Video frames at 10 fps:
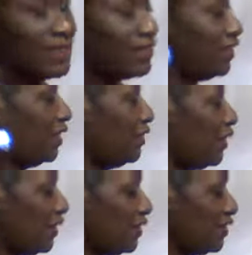
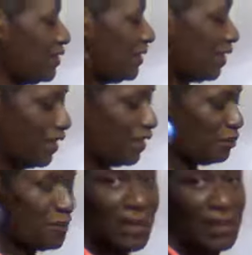Diva's
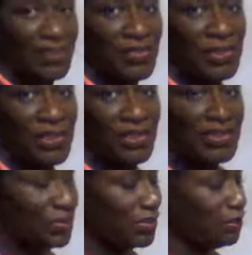headbands for
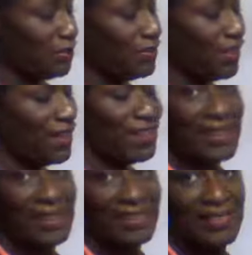her trip to
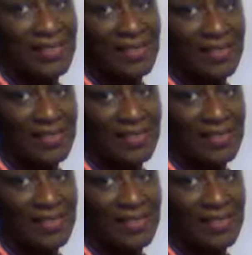Vegas.